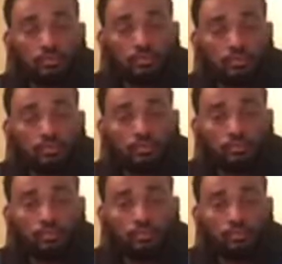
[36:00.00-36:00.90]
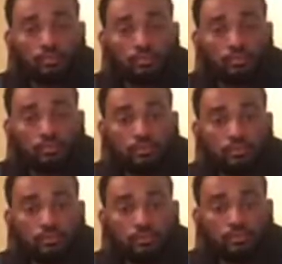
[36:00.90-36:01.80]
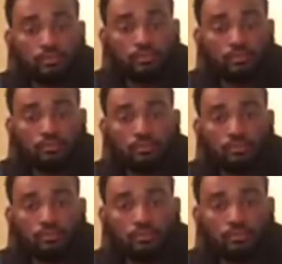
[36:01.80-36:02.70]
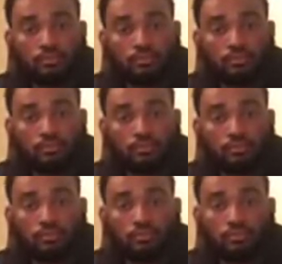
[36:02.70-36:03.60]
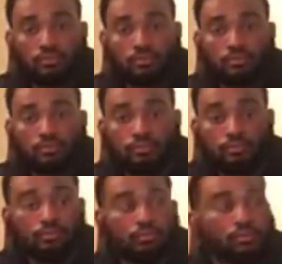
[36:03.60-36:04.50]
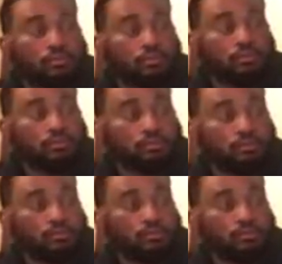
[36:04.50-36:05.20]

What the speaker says: This person isn't speaking.